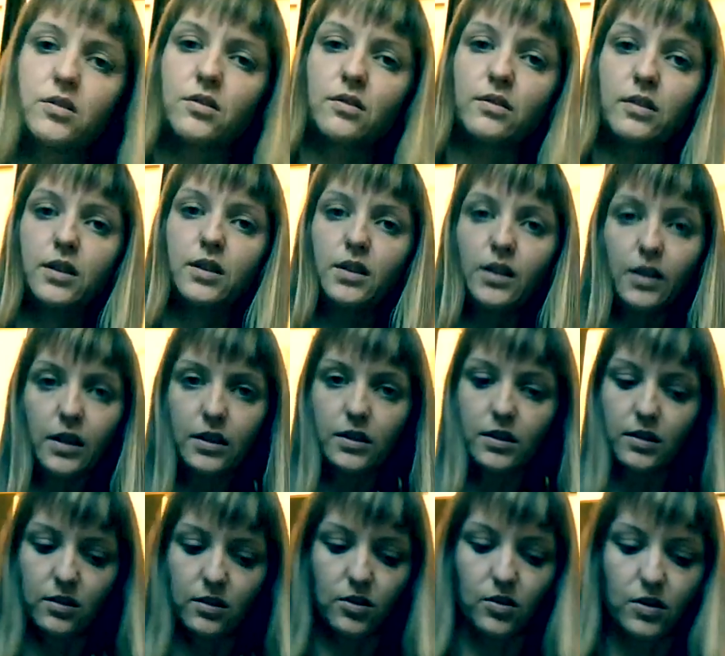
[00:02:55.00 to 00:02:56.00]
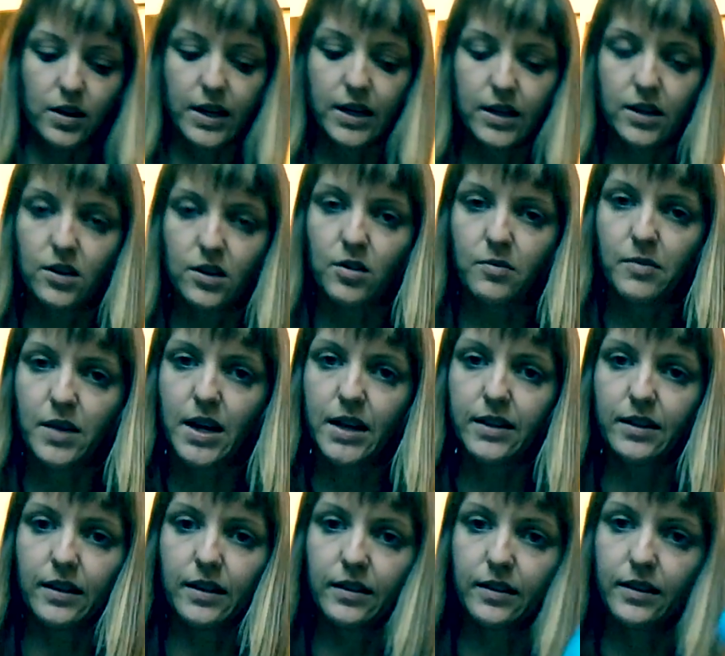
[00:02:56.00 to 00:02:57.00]
so that it gets ingrained in her
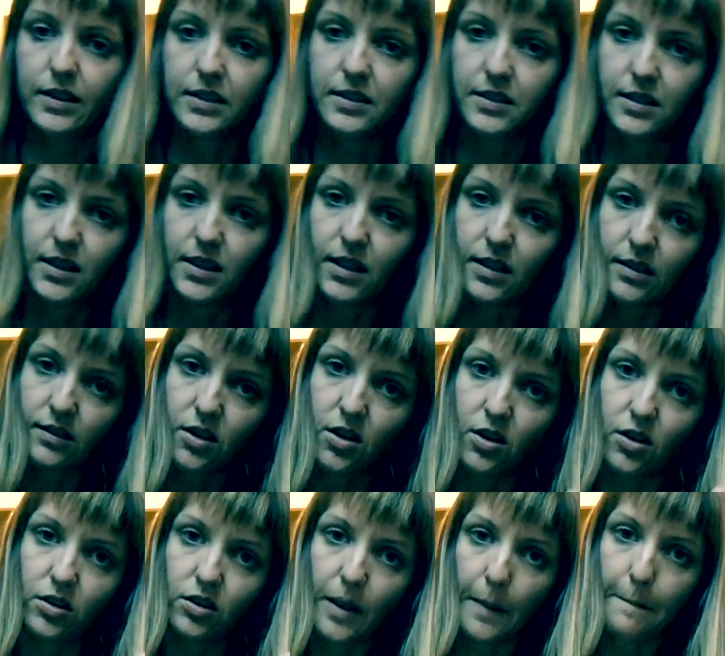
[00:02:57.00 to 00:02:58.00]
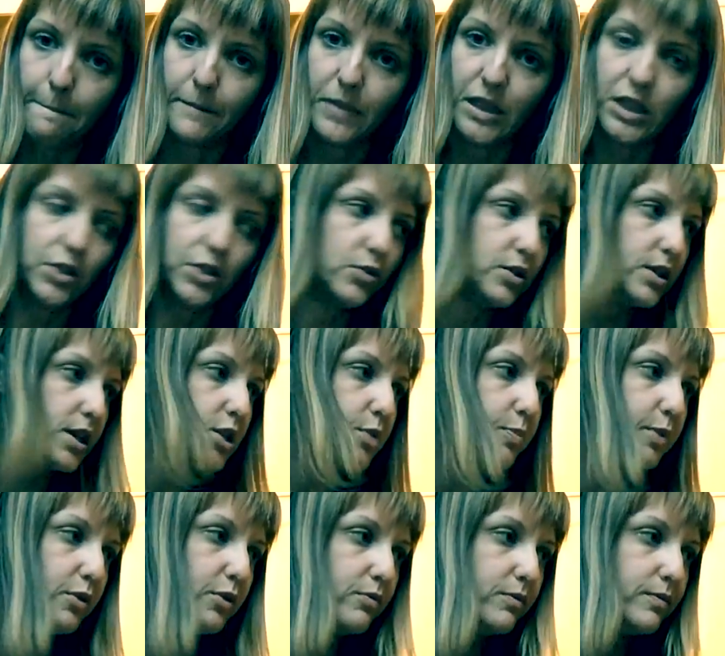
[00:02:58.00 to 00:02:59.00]
mind that this thing is called blue.
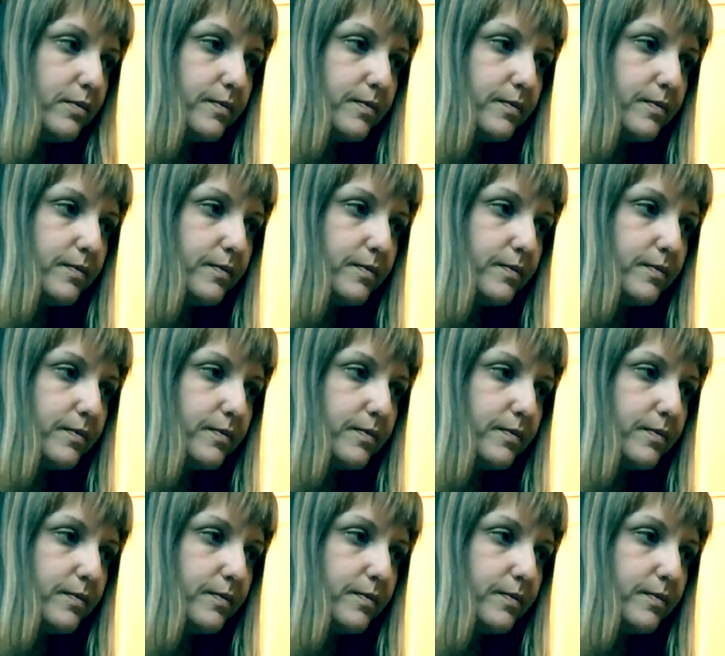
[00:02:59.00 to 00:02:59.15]
Touch blue.